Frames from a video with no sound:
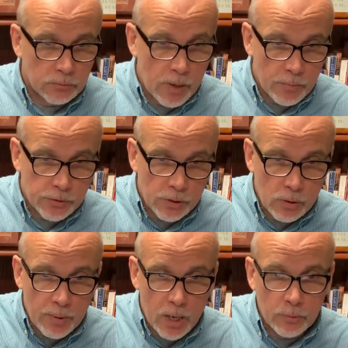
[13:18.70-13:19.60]
Remember,
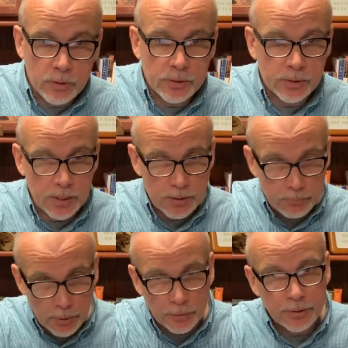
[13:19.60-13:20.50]
Zerubbabel is
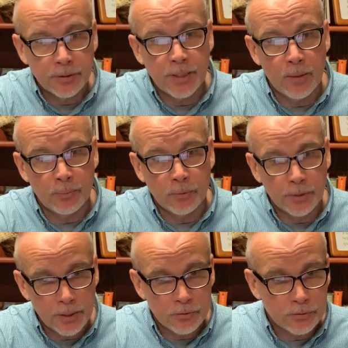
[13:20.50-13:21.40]
building the temple,
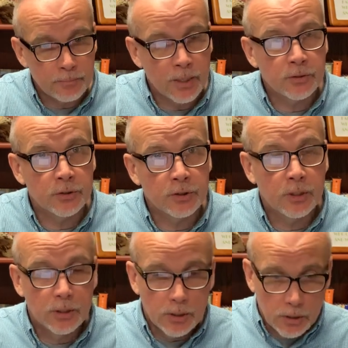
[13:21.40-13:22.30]
and here's the message.
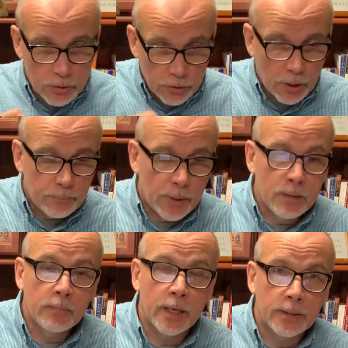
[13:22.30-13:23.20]
Not by
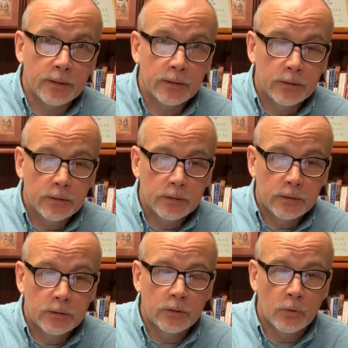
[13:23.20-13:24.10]
might,
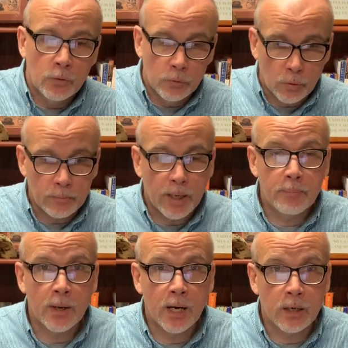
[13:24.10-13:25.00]
nor by
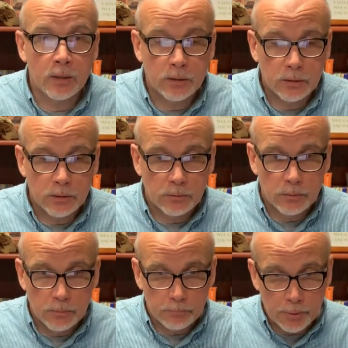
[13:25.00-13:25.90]
power,
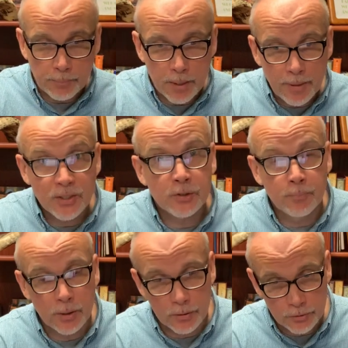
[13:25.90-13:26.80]
but by my
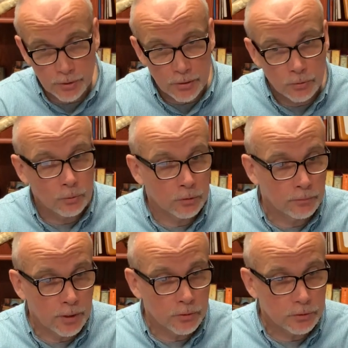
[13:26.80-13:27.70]
spirit, says the Lord
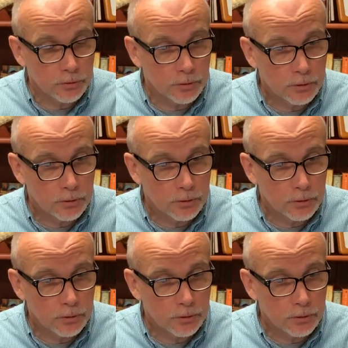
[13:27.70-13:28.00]
of hosts.